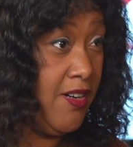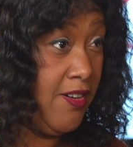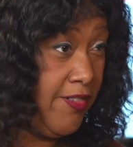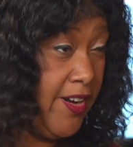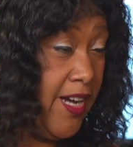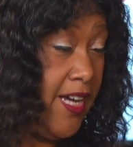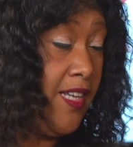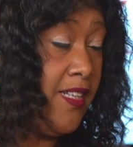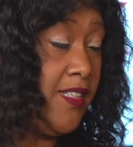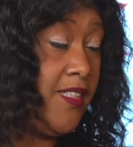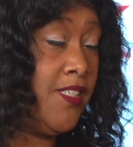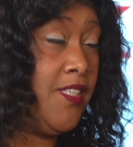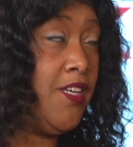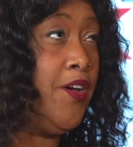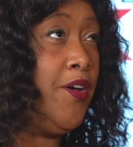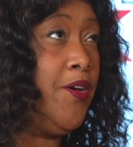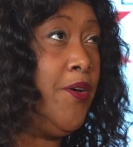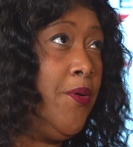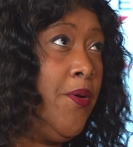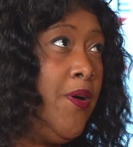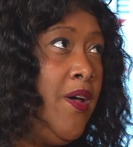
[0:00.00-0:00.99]
Right.
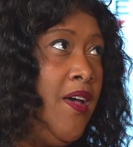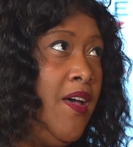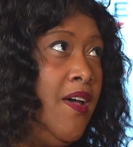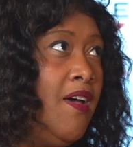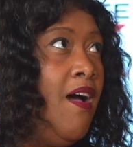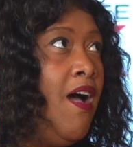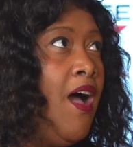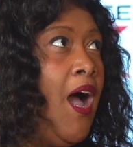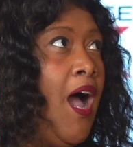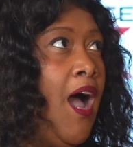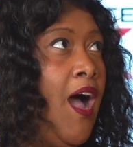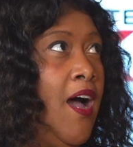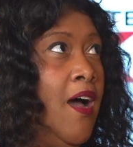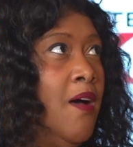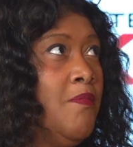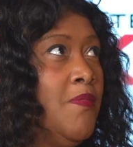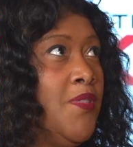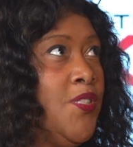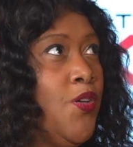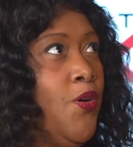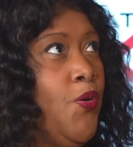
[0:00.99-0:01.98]
So,
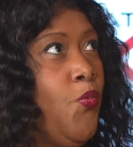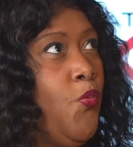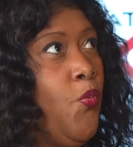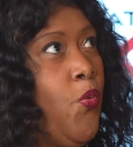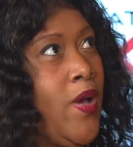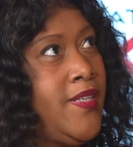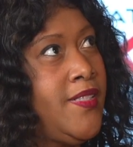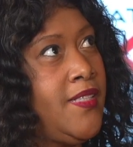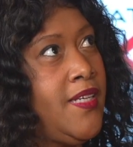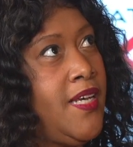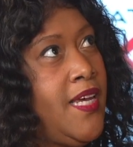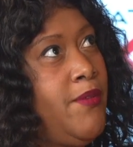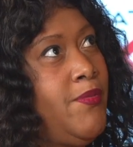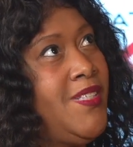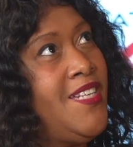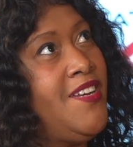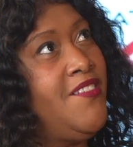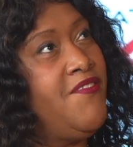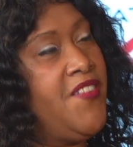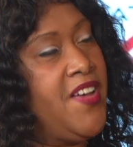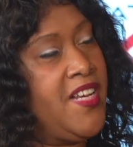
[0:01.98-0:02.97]
so it was
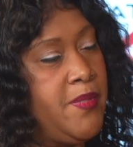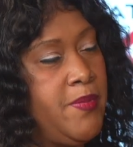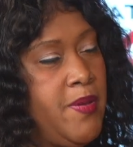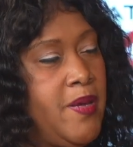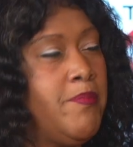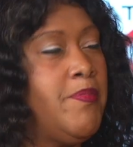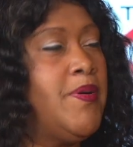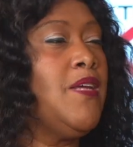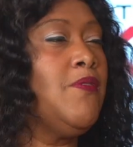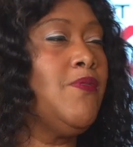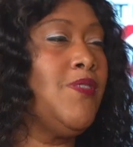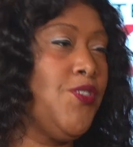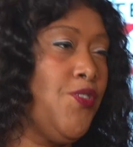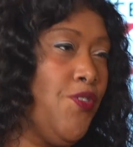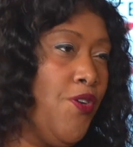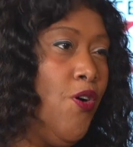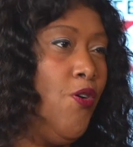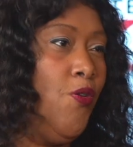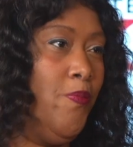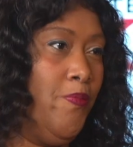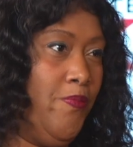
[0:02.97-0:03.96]
an investment, but it was your
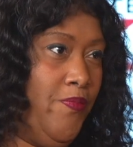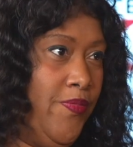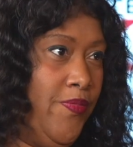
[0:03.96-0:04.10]
home.